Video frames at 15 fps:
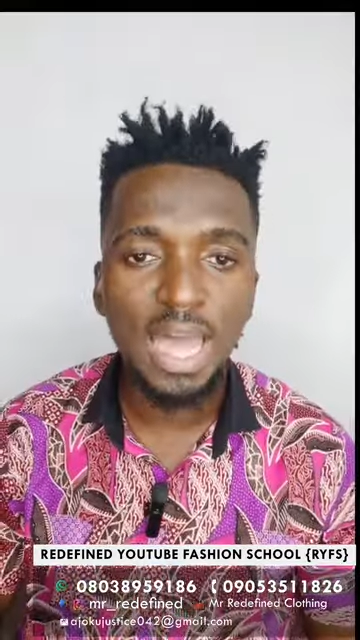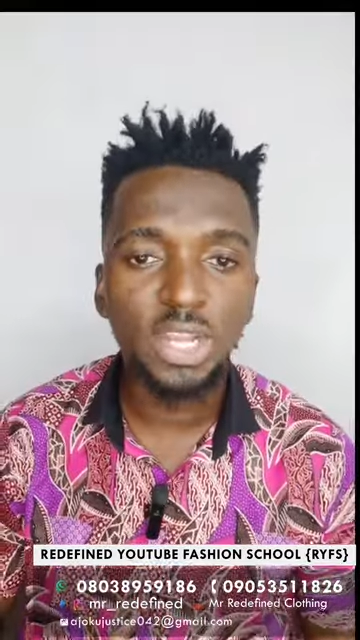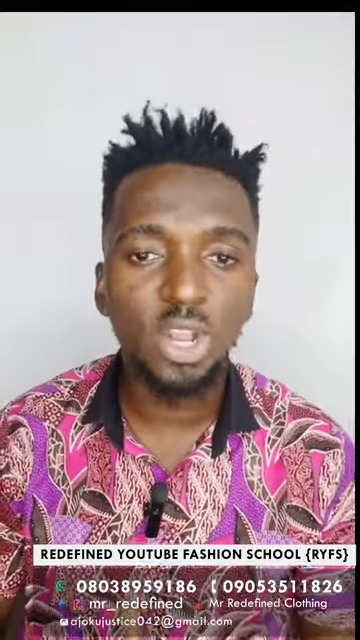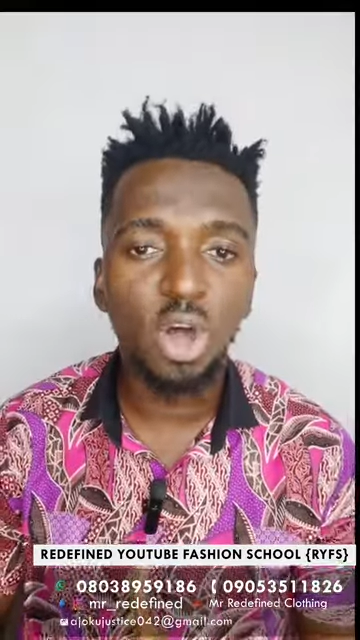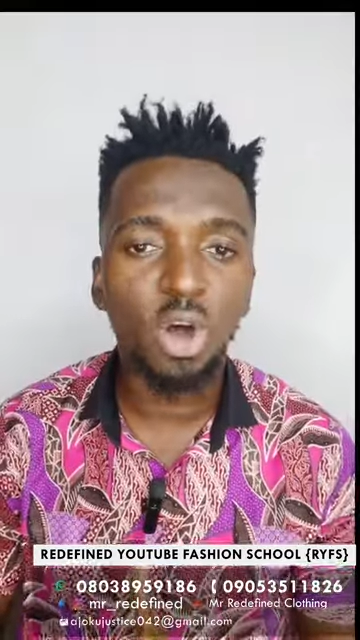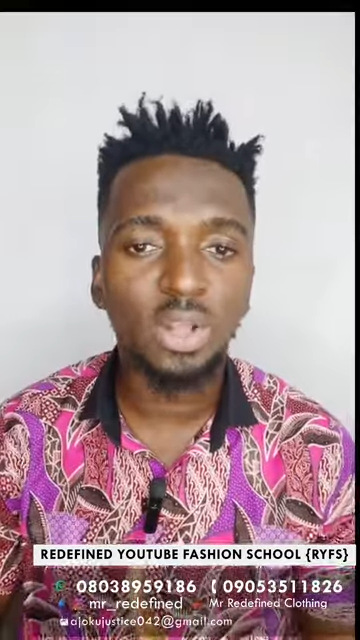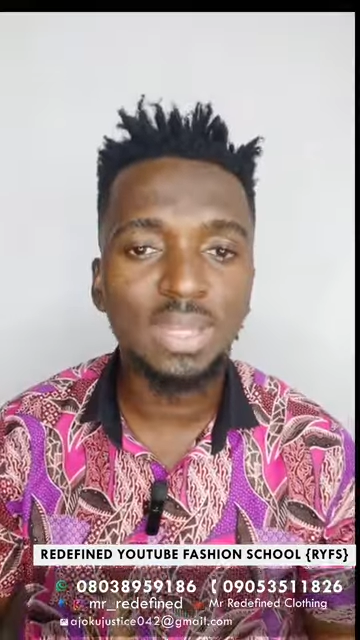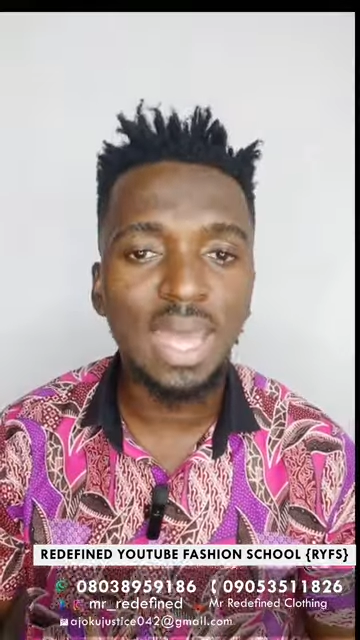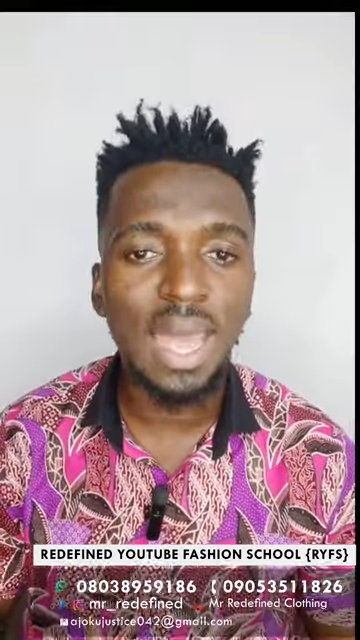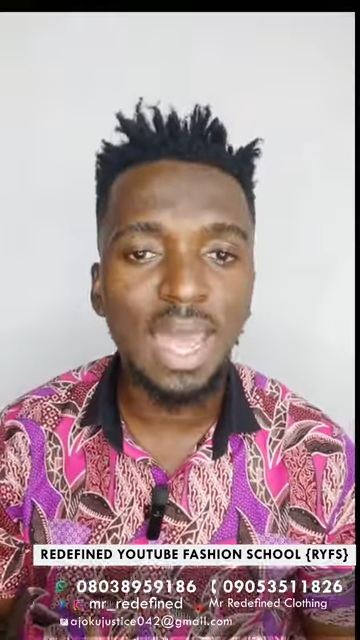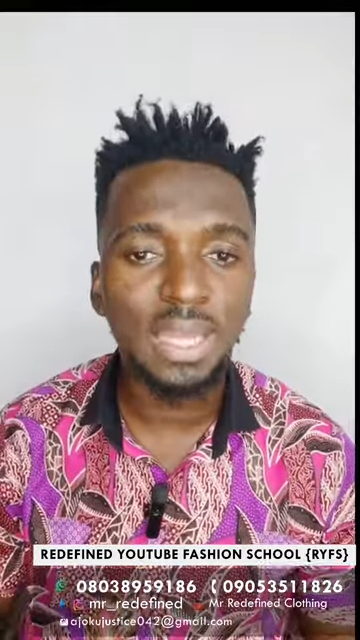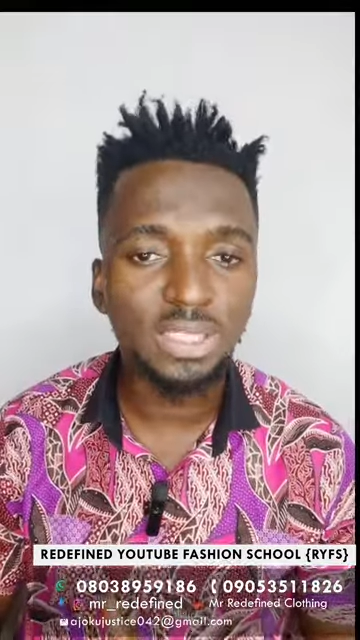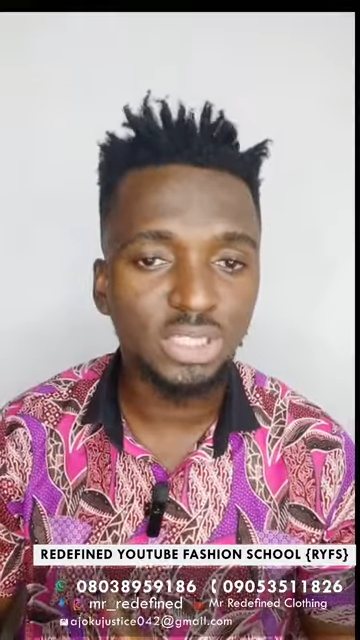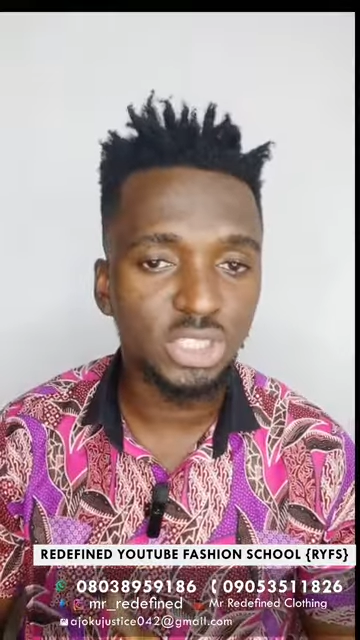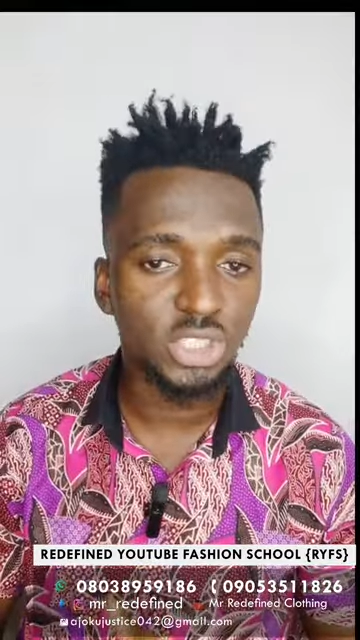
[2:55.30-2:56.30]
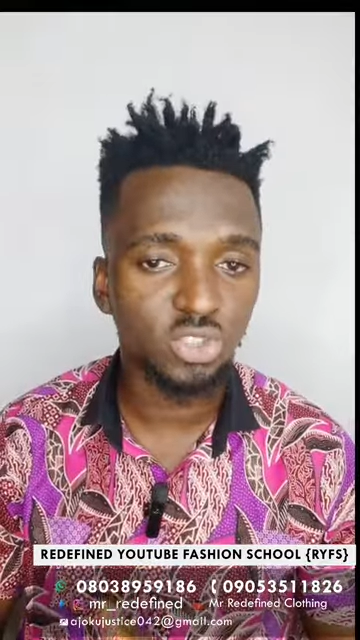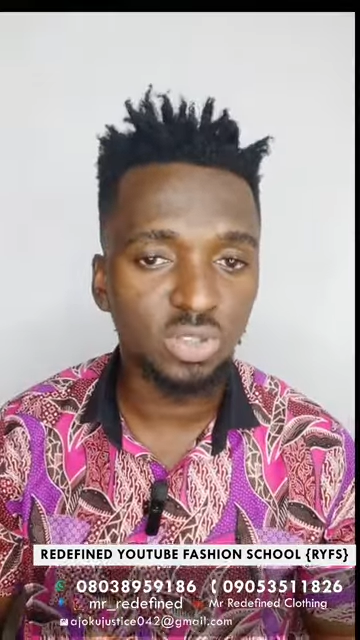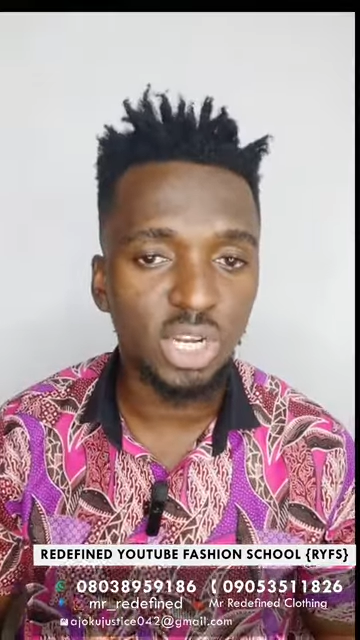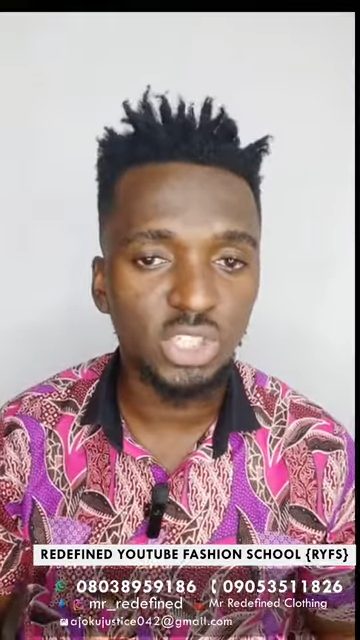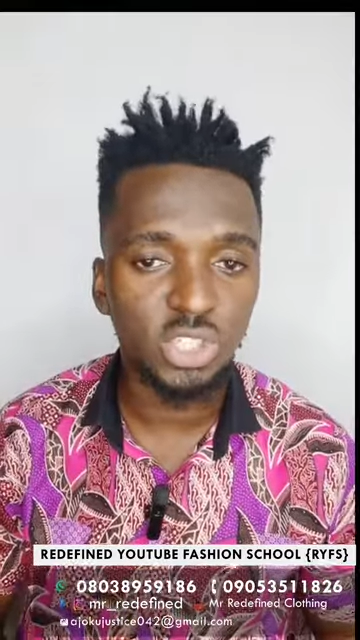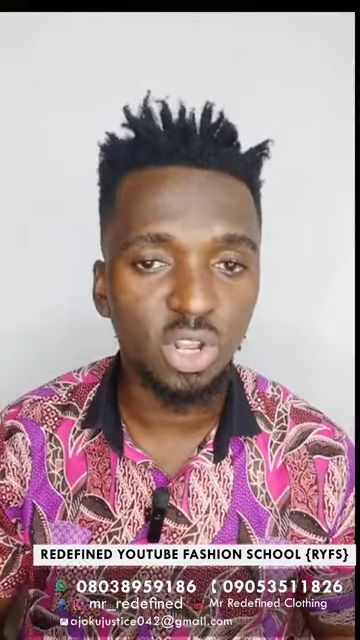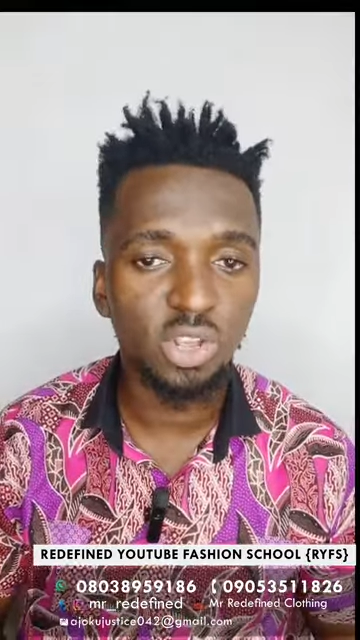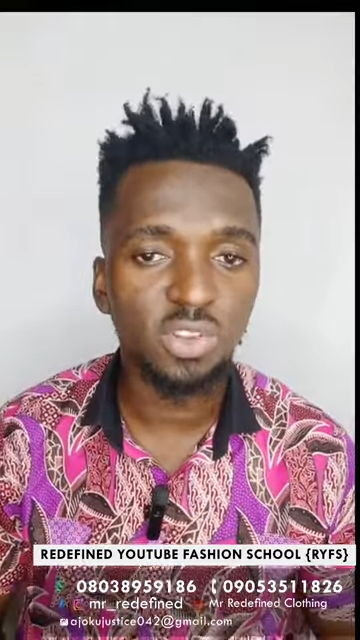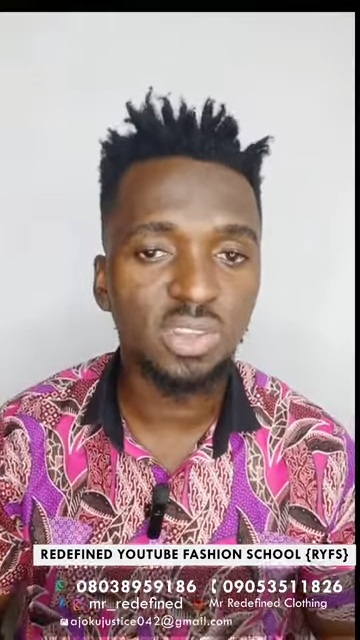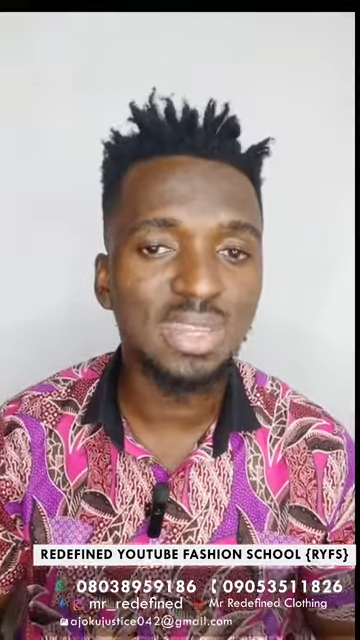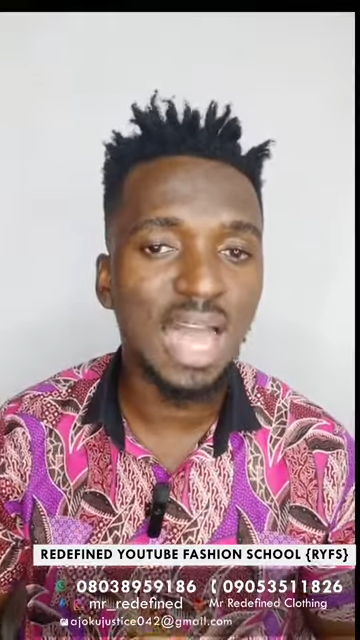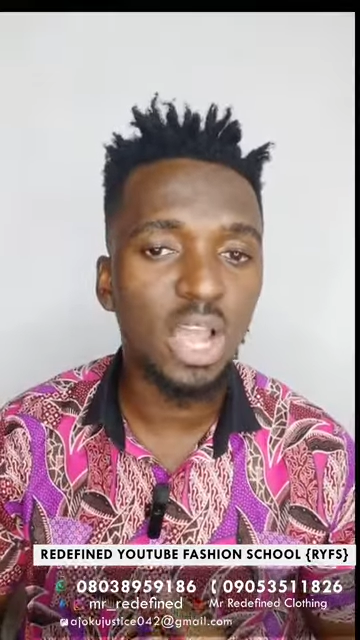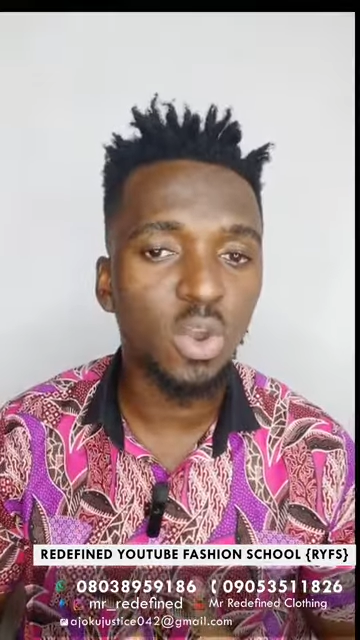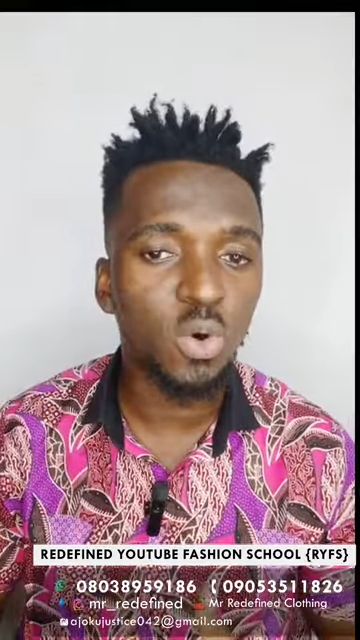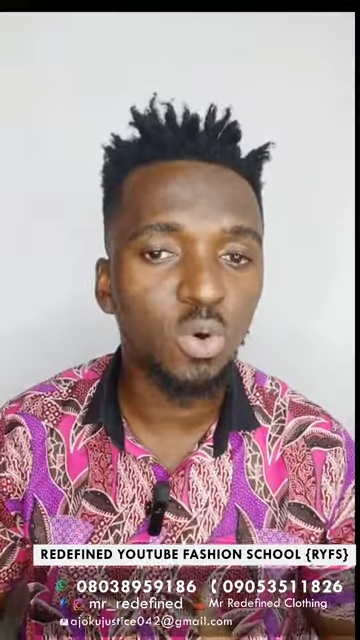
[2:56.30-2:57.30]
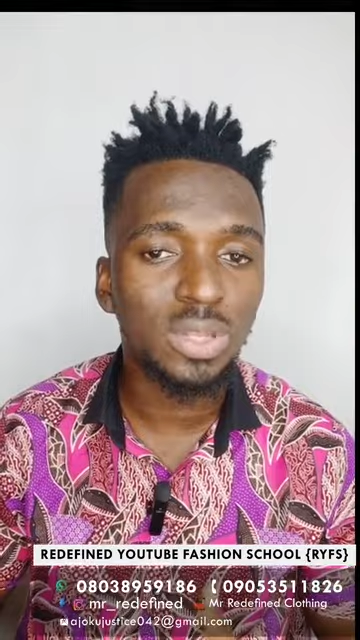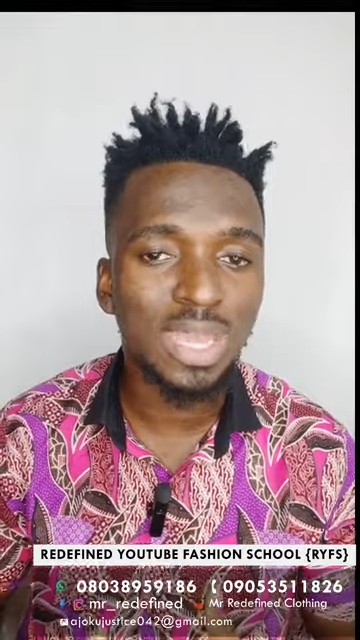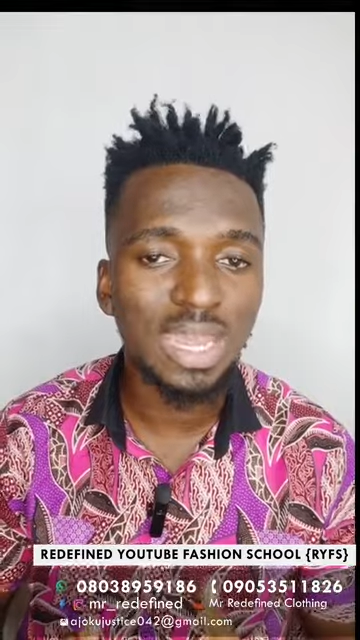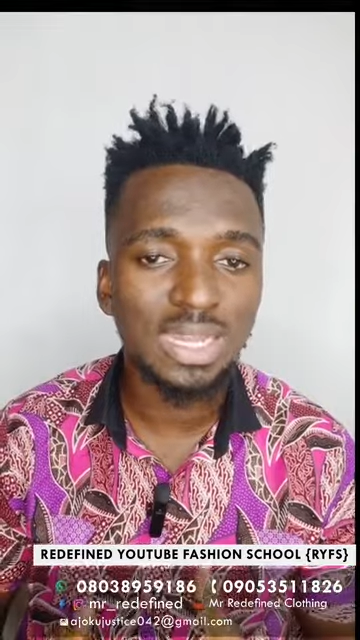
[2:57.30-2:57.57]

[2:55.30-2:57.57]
and other distractions that could